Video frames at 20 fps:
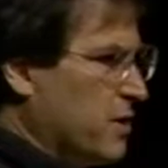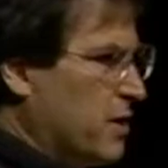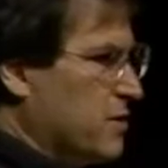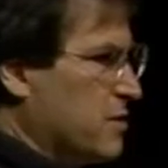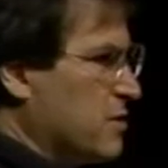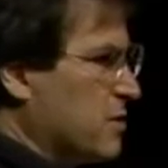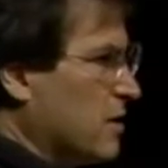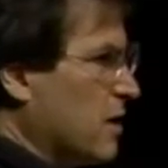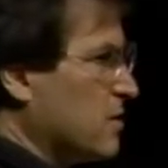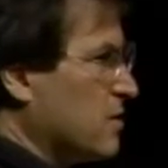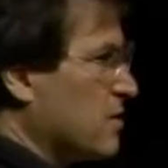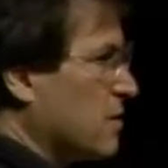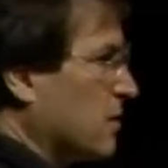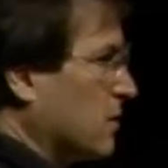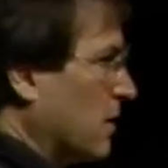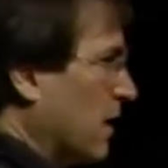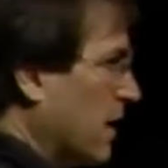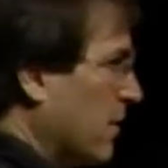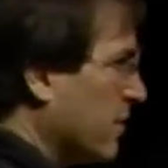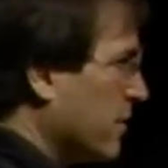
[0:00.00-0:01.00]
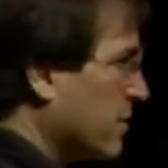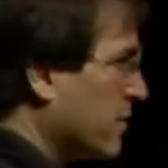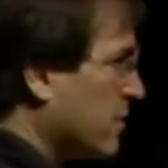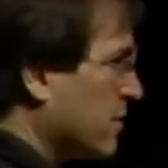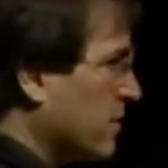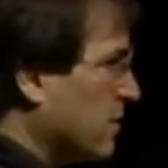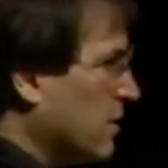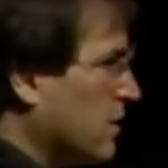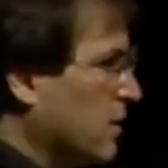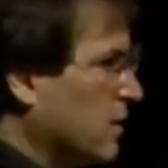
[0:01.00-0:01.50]
on Sun
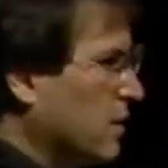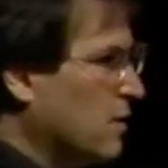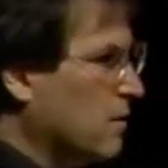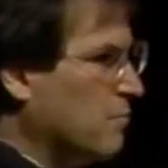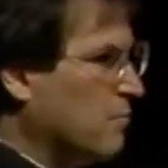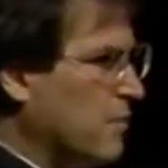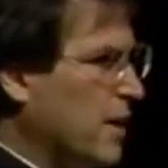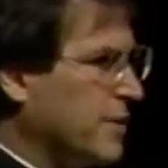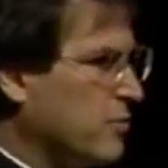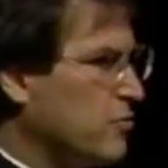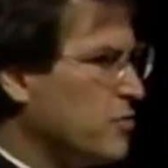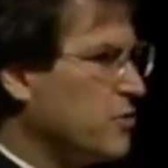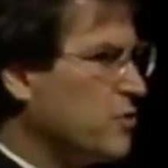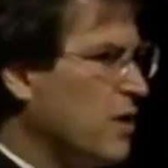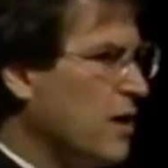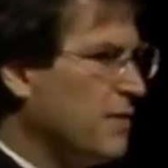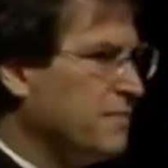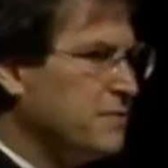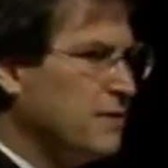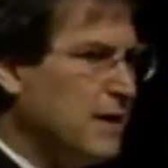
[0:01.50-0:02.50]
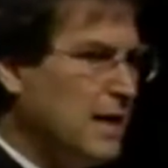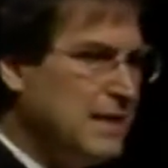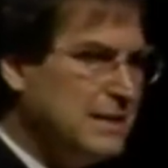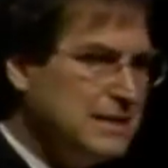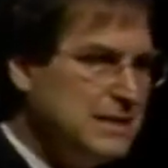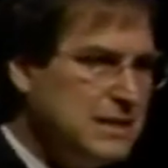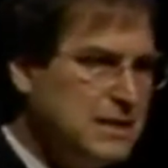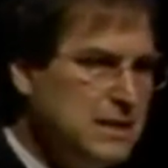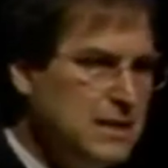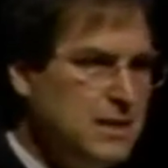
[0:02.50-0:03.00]
Solaris, Microsoft
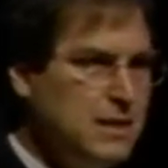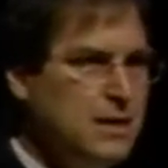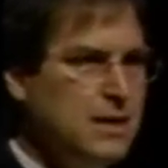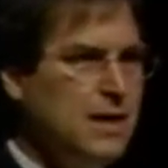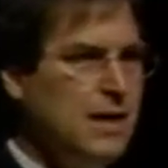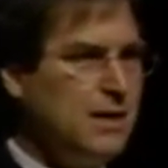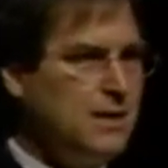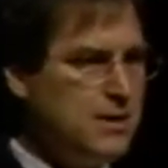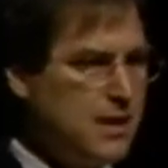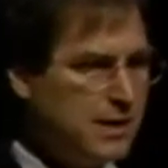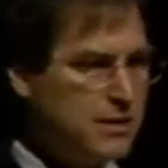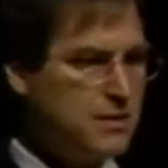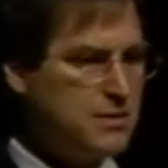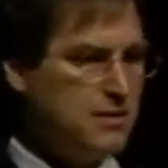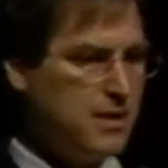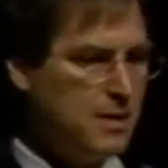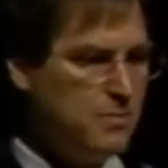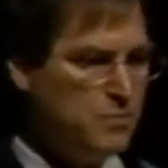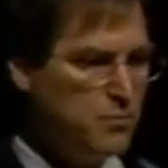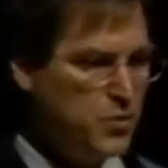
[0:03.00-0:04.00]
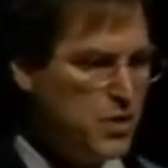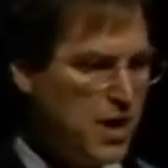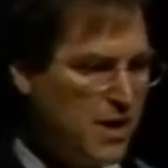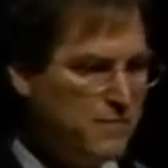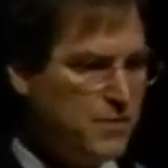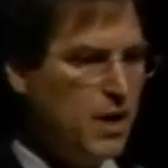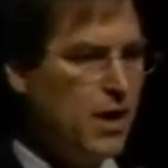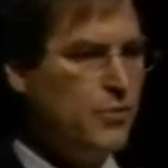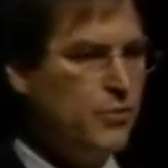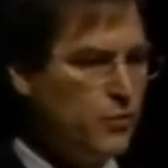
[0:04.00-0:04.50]
NT, and NextStep, and we
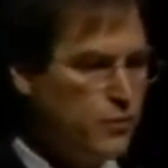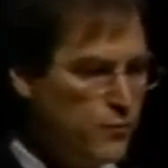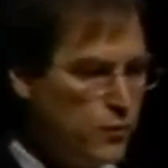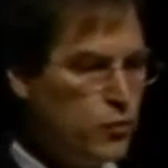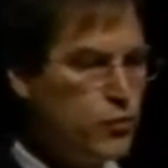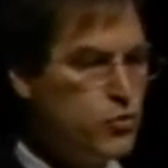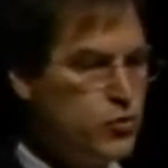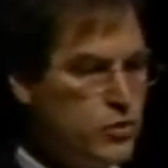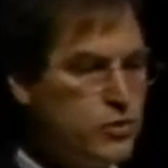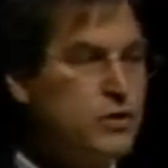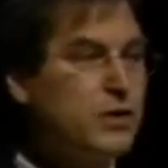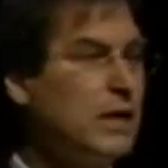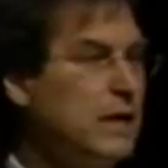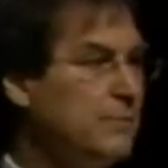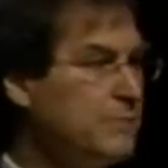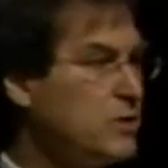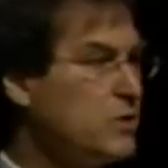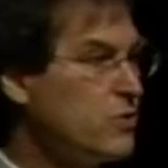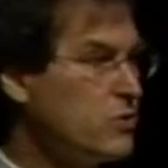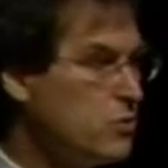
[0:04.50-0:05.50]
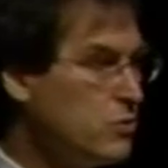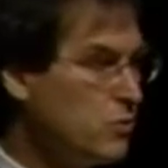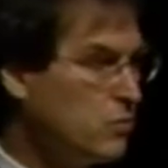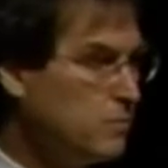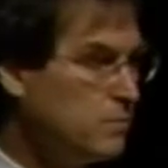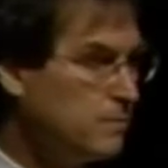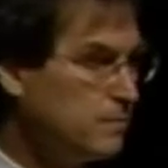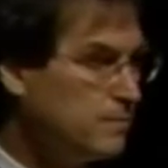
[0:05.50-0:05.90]
have other versions coming soon.